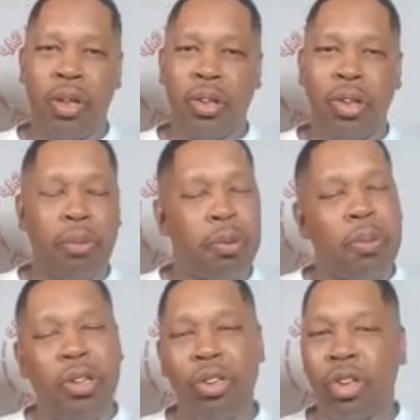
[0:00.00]

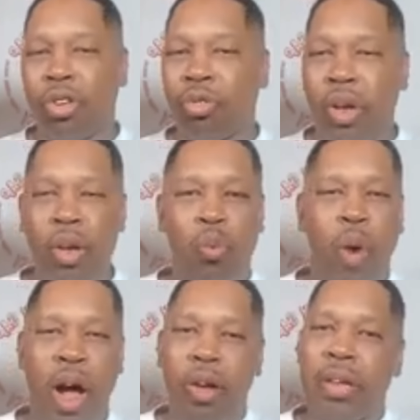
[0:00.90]
She's just straight
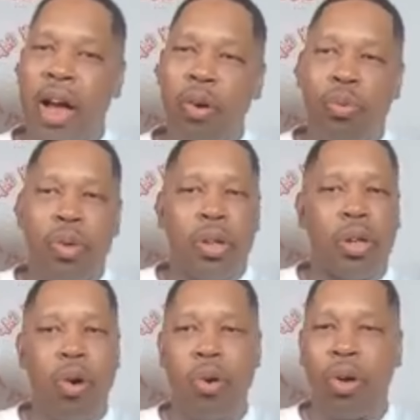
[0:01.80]
wild out, went to
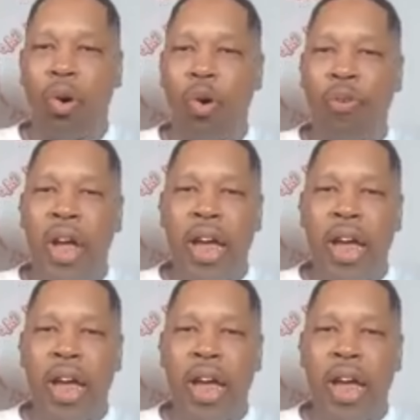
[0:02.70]
going off.